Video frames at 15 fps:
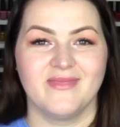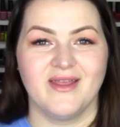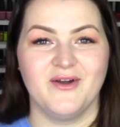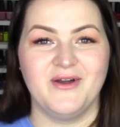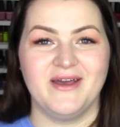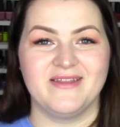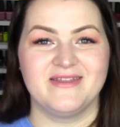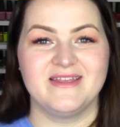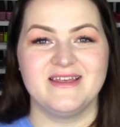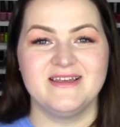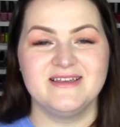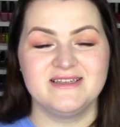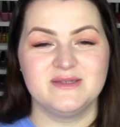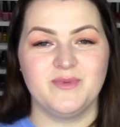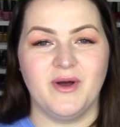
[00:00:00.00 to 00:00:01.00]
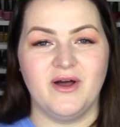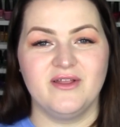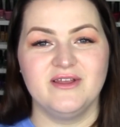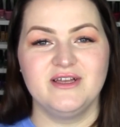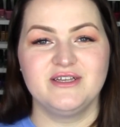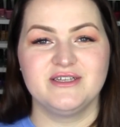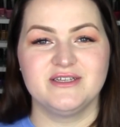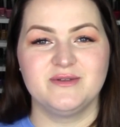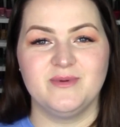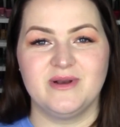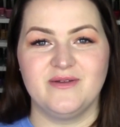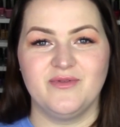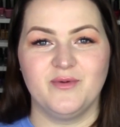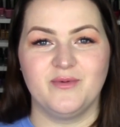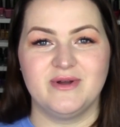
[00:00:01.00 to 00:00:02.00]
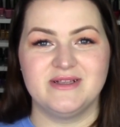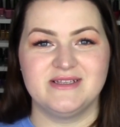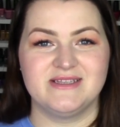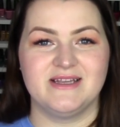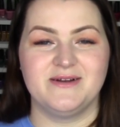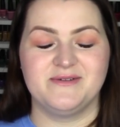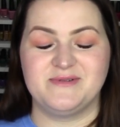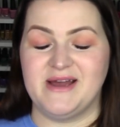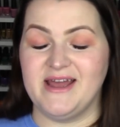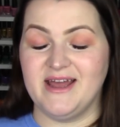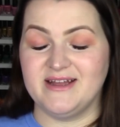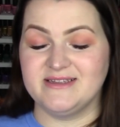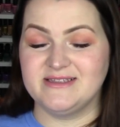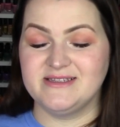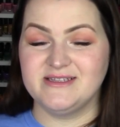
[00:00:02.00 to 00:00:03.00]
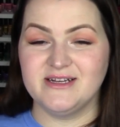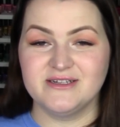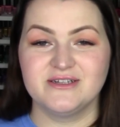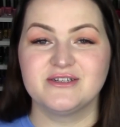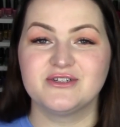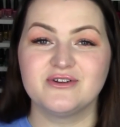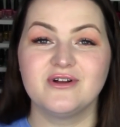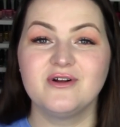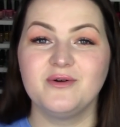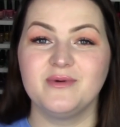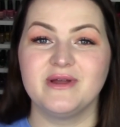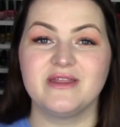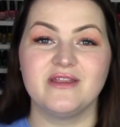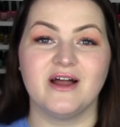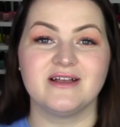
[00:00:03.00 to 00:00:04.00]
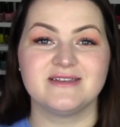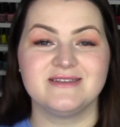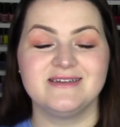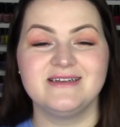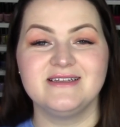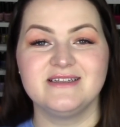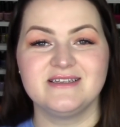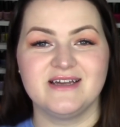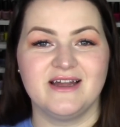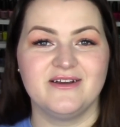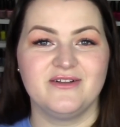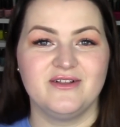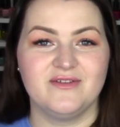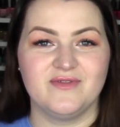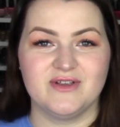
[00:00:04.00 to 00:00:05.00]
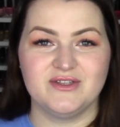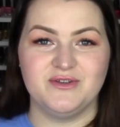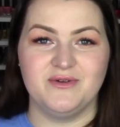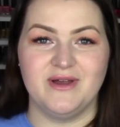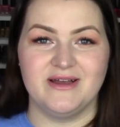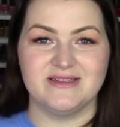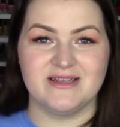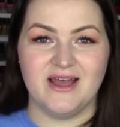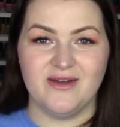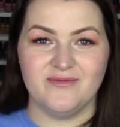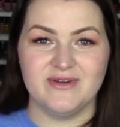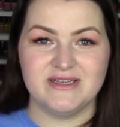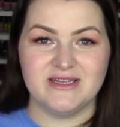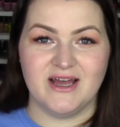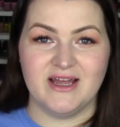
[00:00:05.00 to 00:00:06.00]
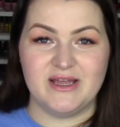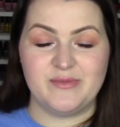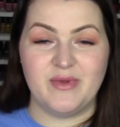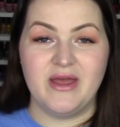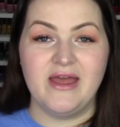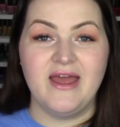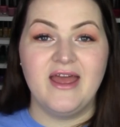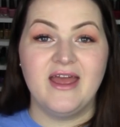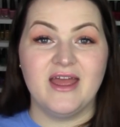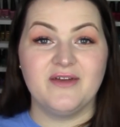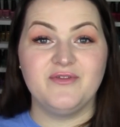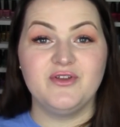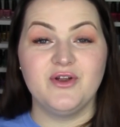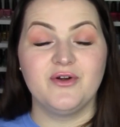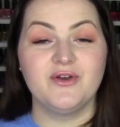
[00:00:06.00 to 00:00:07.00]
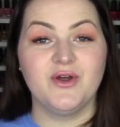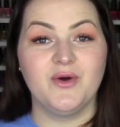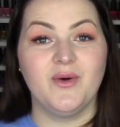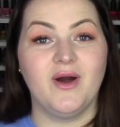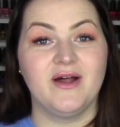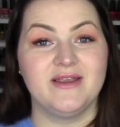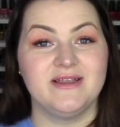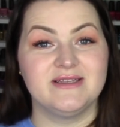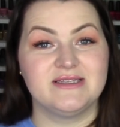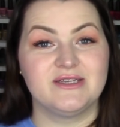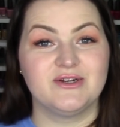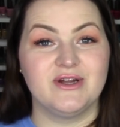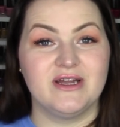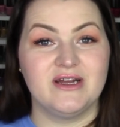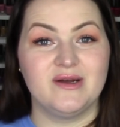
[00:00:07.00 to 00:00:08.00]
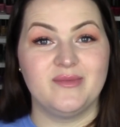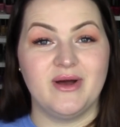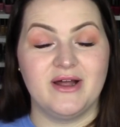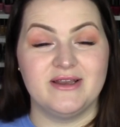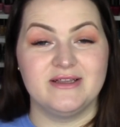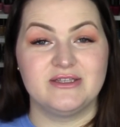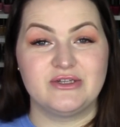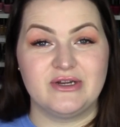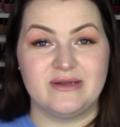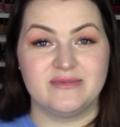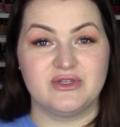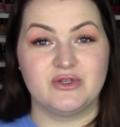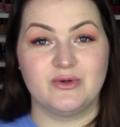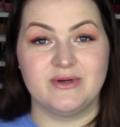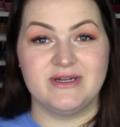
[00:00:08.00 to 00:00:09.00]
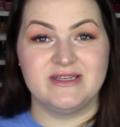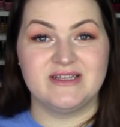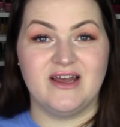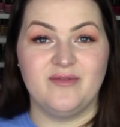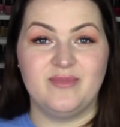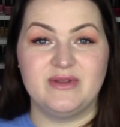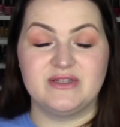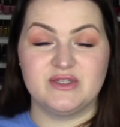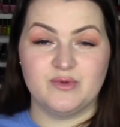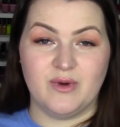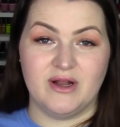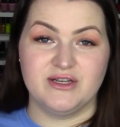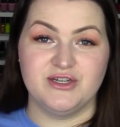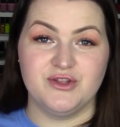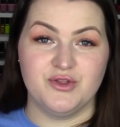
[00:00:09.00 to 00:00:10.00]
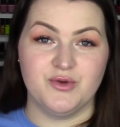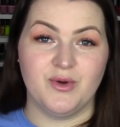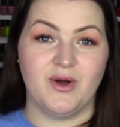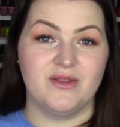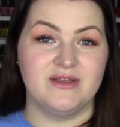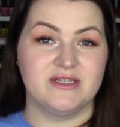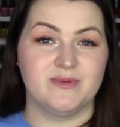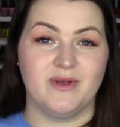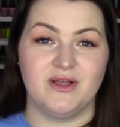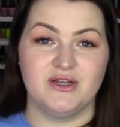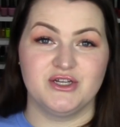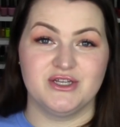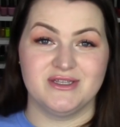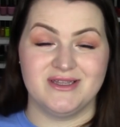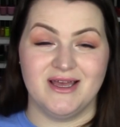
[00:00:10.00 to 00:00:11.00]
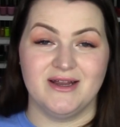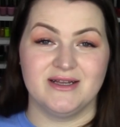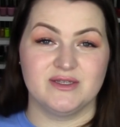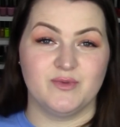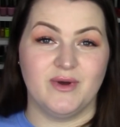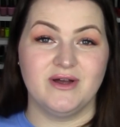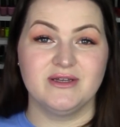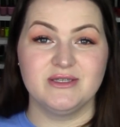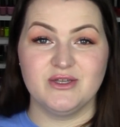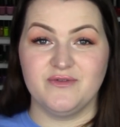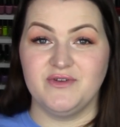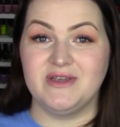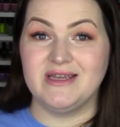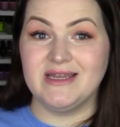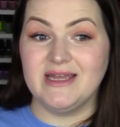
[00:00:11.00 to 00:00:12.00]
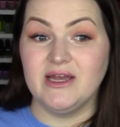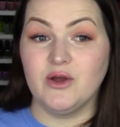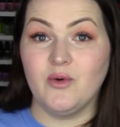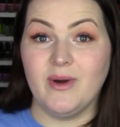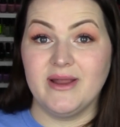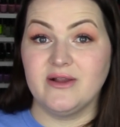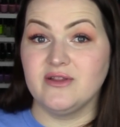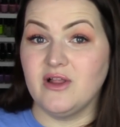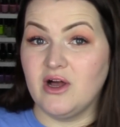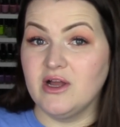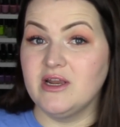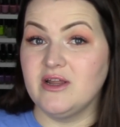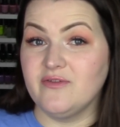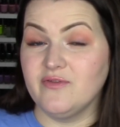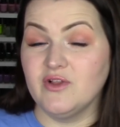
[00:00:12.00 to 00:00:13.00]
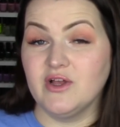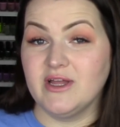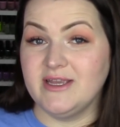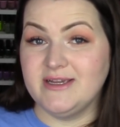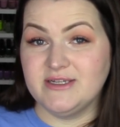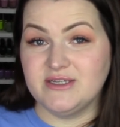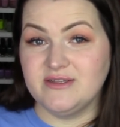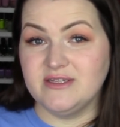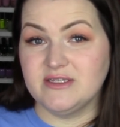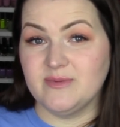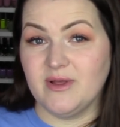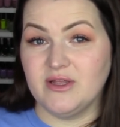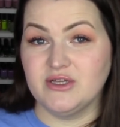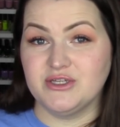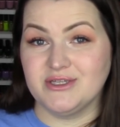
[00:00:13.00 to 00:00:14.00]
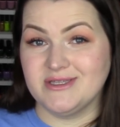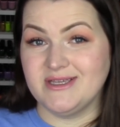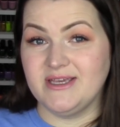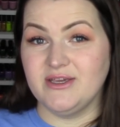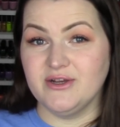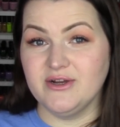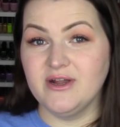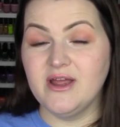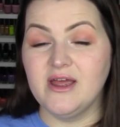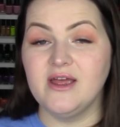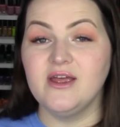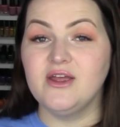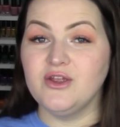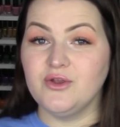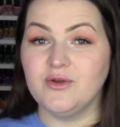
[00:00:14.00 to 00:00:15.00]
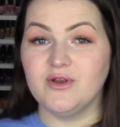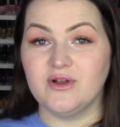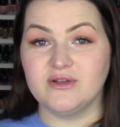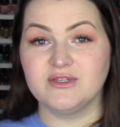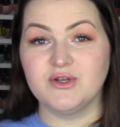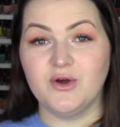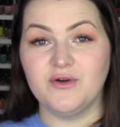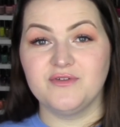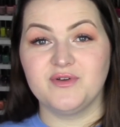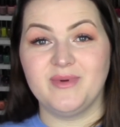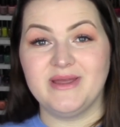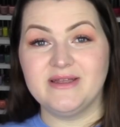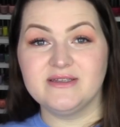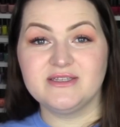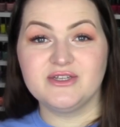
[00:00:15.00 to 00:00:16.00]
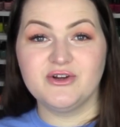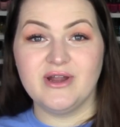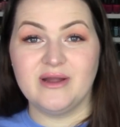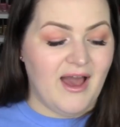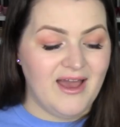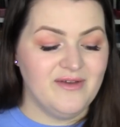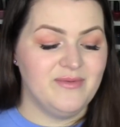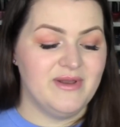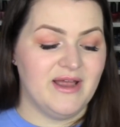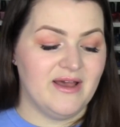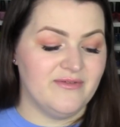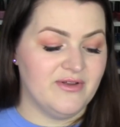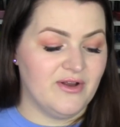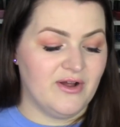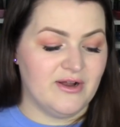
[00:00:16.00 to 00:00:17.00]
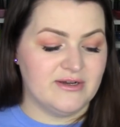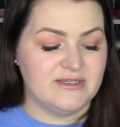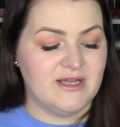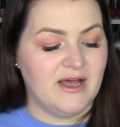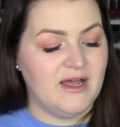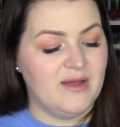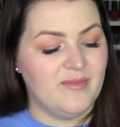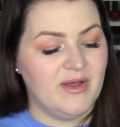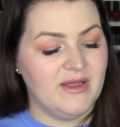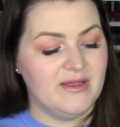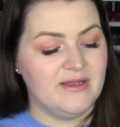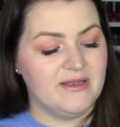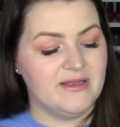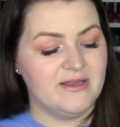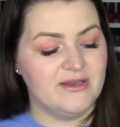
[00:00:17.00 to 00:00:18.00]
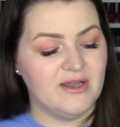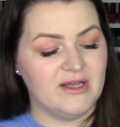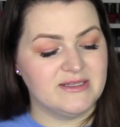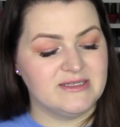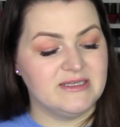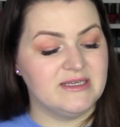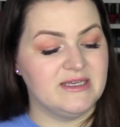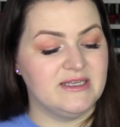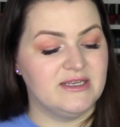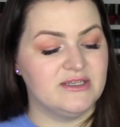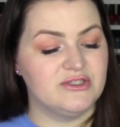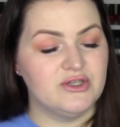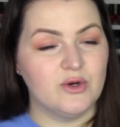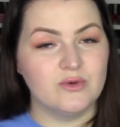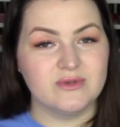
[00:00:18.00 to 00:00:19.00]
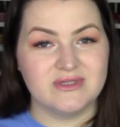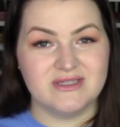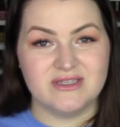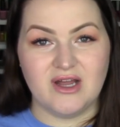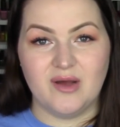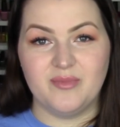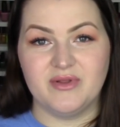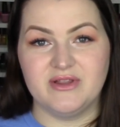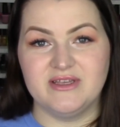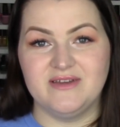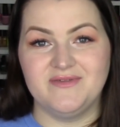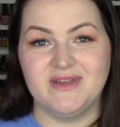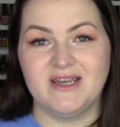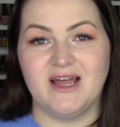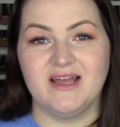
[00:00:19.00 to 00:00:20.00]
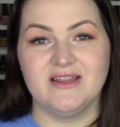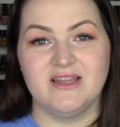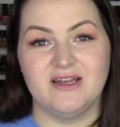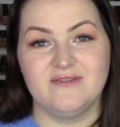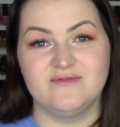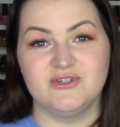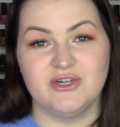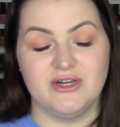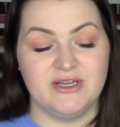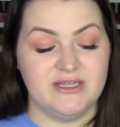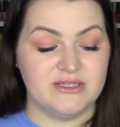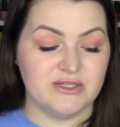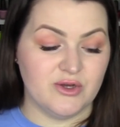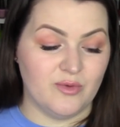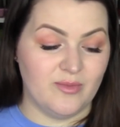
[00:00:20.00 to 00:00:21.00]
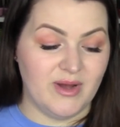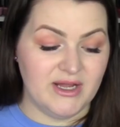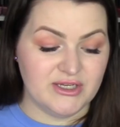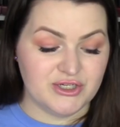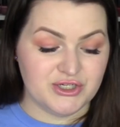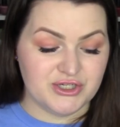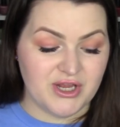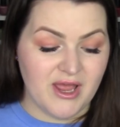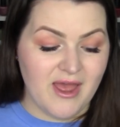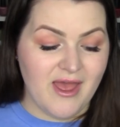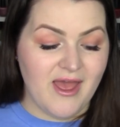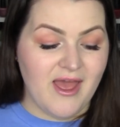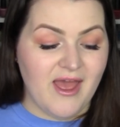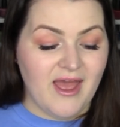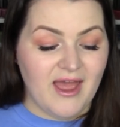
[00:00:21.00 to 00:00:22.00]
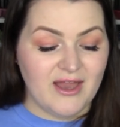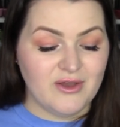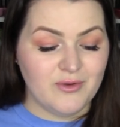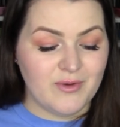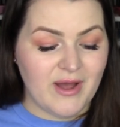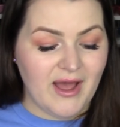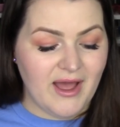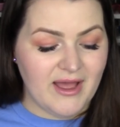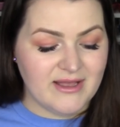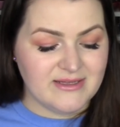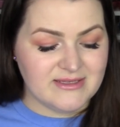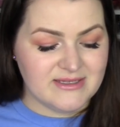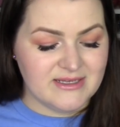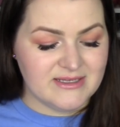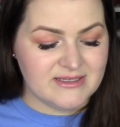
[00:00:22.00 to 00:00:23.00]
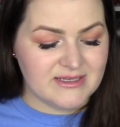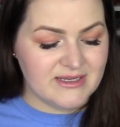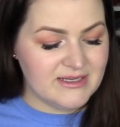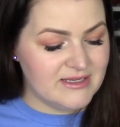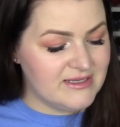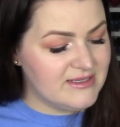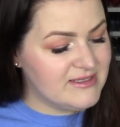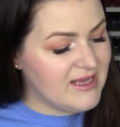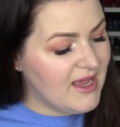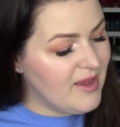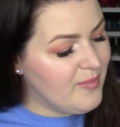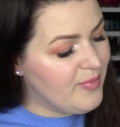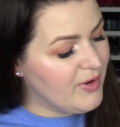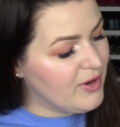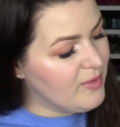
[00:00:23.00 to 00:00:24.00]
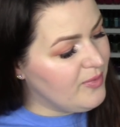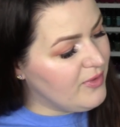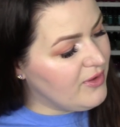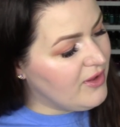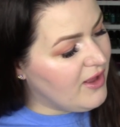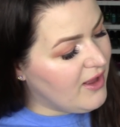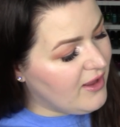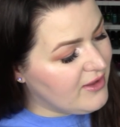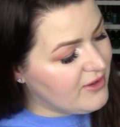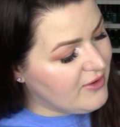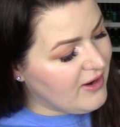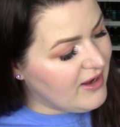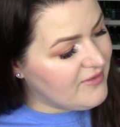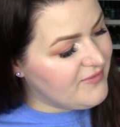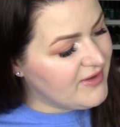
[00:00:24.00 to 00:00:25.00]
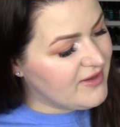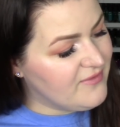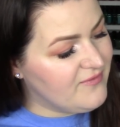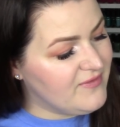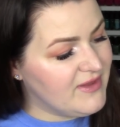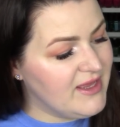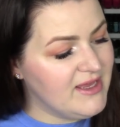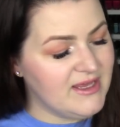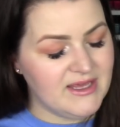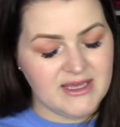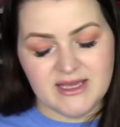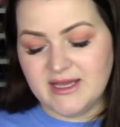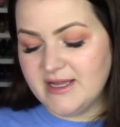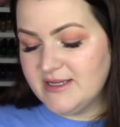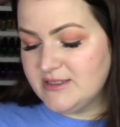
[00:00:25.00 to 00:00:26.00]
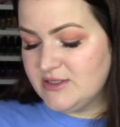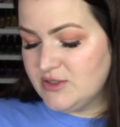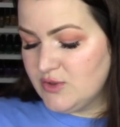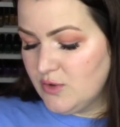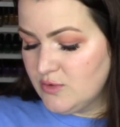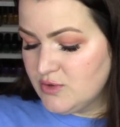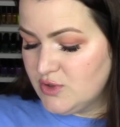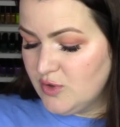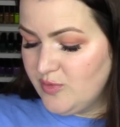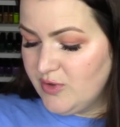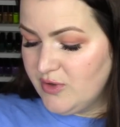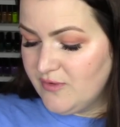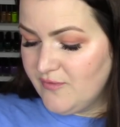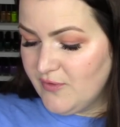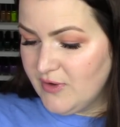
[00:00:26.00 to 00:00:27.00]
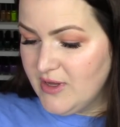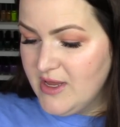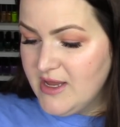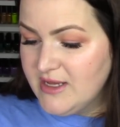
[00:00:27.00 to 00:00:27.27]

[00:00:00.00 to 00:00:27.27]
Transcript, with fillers: Okay, this polish is one of the ones that I had such a struggle with not singing the title of it to you guys every time. If you don't know, on Instagram, on Instagram stories, I've been swatching through all these polishes there as well. So if you didn't get quite a long enough look at each of these polishes here, you can also go over to my Instagram. I've been having a hard time not singing Don't Stop Believing I Love Journey so much. And you guys, this is a purple holographic flaky. It's so, so beautiful.